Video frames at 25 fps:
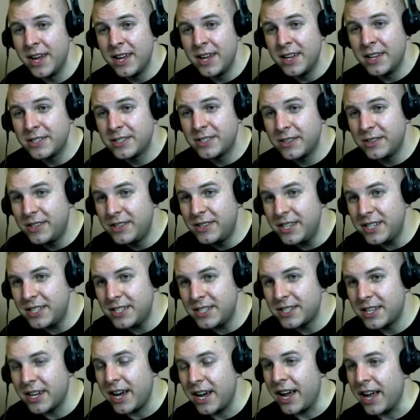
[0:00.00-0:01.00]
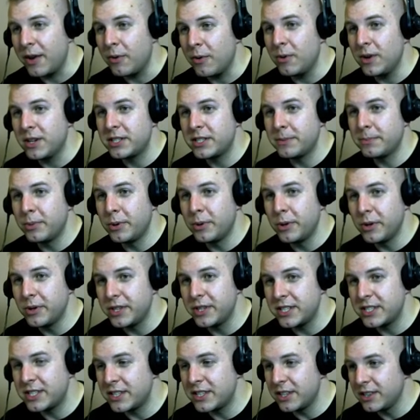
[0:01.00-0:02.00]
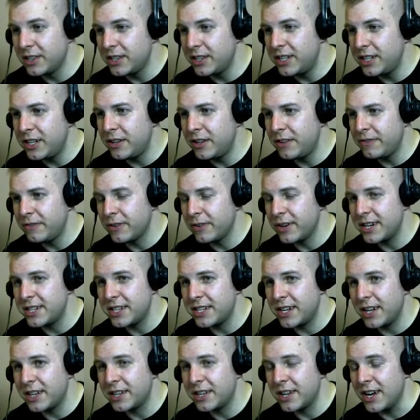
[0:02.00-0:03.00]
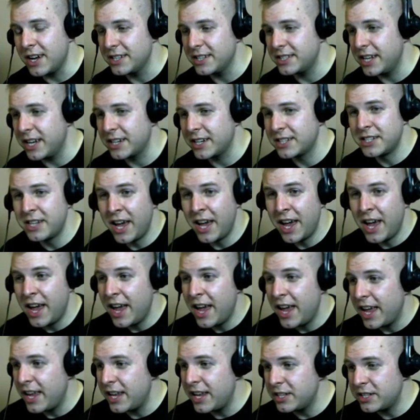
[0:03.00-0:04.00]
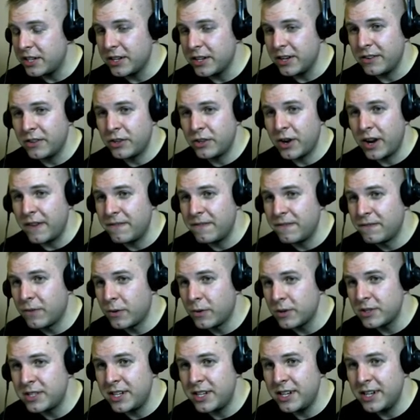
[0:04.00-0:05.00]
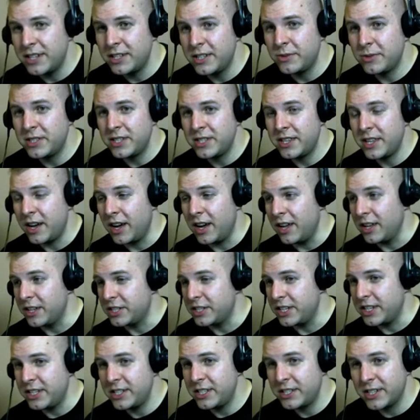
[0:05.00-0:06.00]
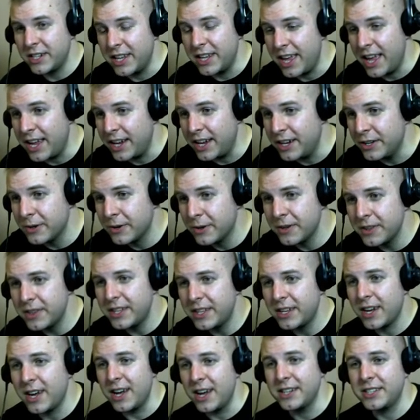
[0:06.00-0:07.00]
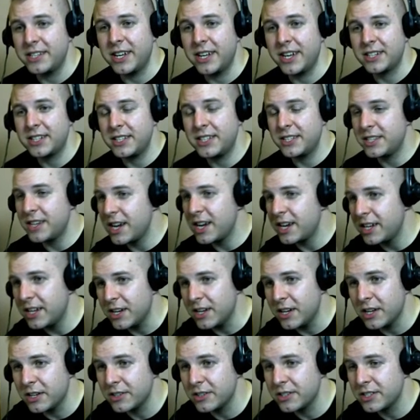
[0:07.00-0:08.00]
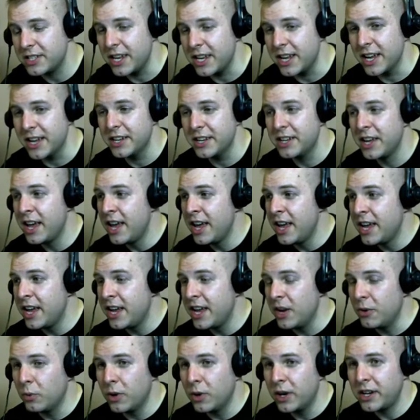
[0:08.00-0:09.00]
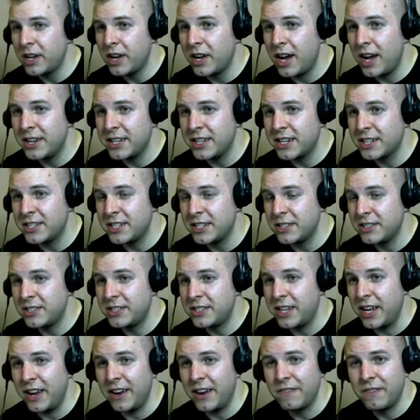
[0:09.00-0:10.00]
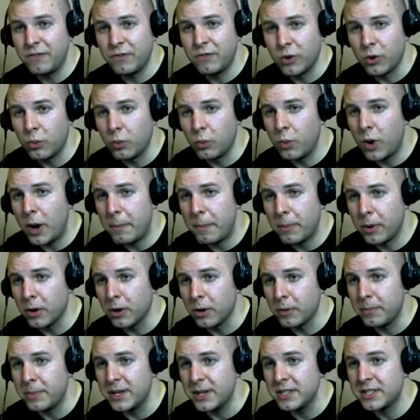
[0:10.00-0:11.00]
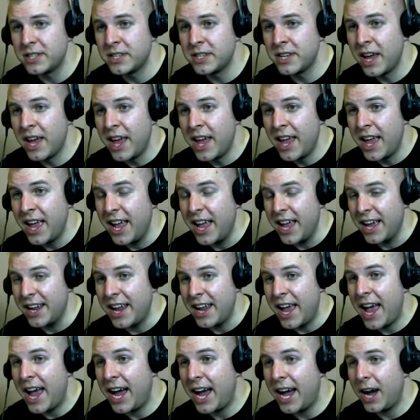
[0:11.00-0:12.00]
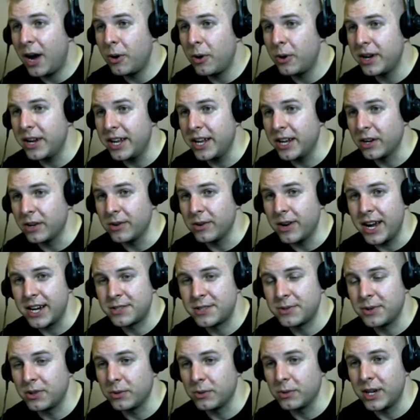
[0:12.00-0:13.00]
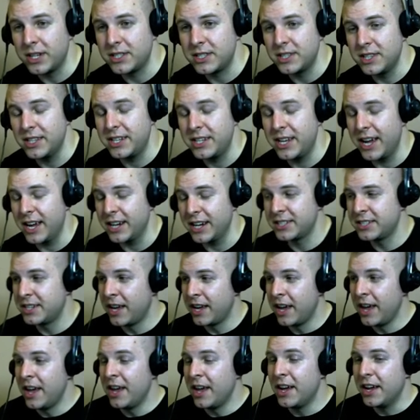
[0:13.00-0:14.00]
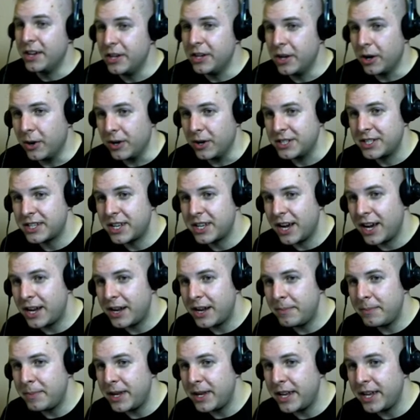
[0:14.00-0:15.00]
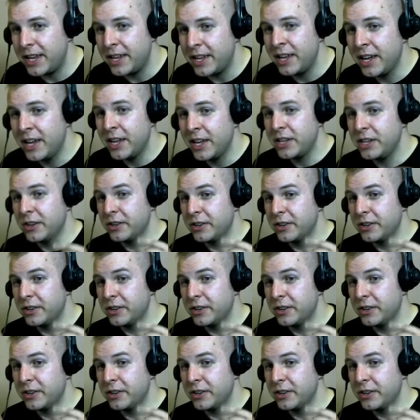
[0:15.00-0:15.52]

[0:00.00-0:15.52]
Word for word: So this guy wants to pull this little phrase out of context. He's going to try to force it into his theology. He's going to ignore the context. He's not going to understand in what context it is said, for what purpose, and how it interacts with the rest of the text. No, it's got to be your